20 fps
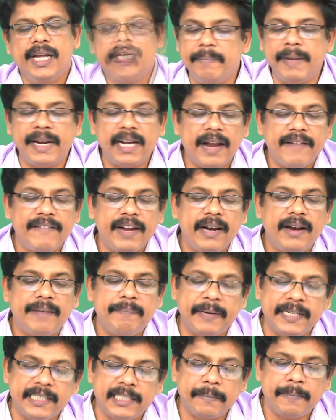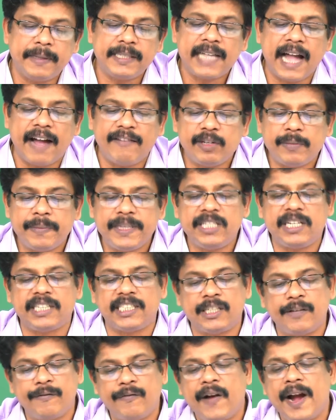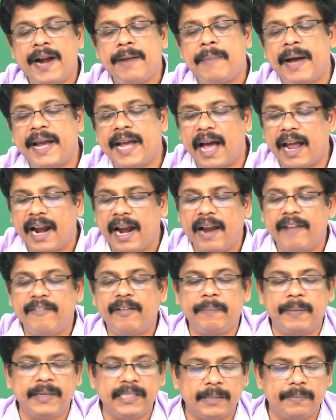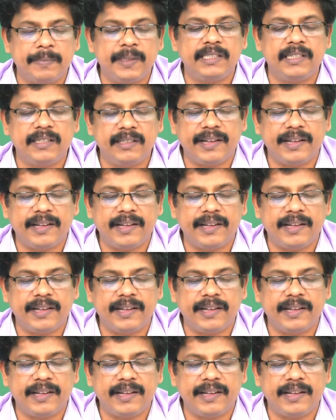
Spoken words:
Mid-level principles have to be justified by higher level principles in